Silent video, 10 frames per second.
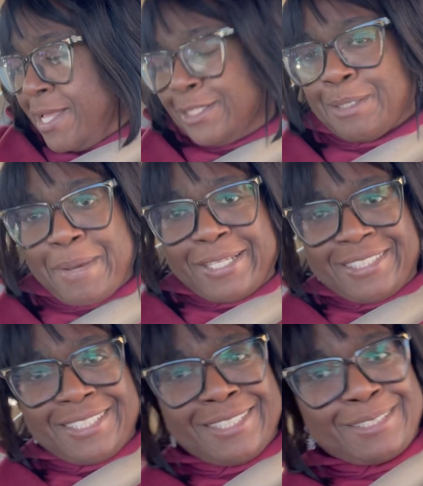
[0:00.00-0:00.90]
Somebody
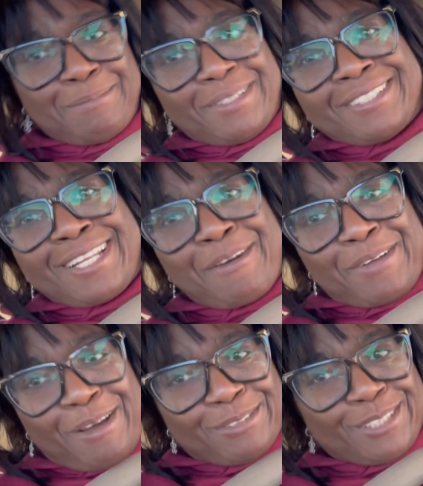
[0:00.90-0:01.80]
said something the other day
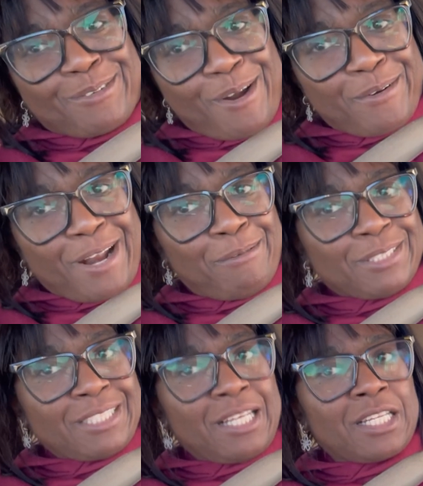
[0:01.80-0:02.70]
when I was in Kroger, and I was
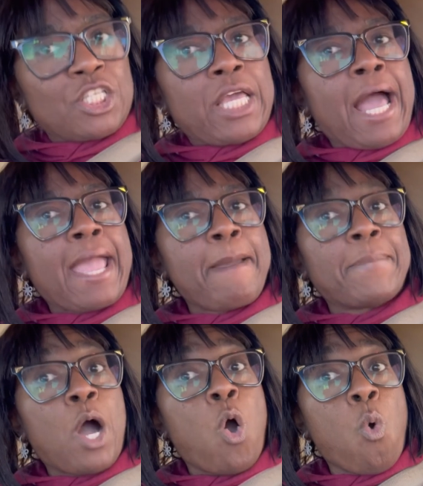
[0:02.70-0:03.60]
telling her, yeah, I had
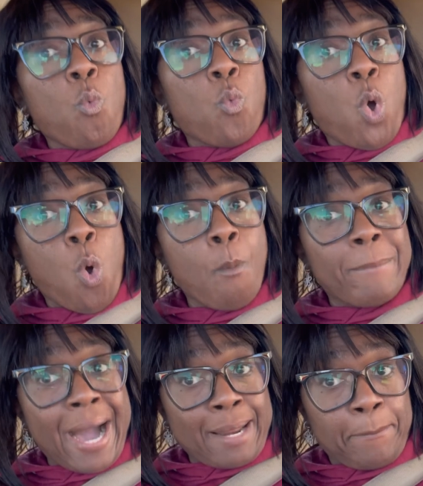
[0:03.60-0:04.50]
my own own
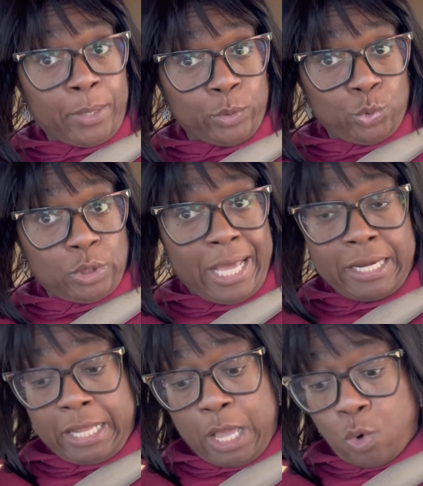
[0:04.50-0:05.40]
body purse. I
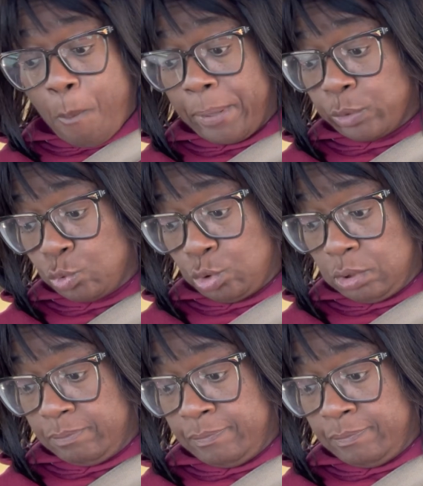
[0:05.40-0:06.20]
didn't have no purse.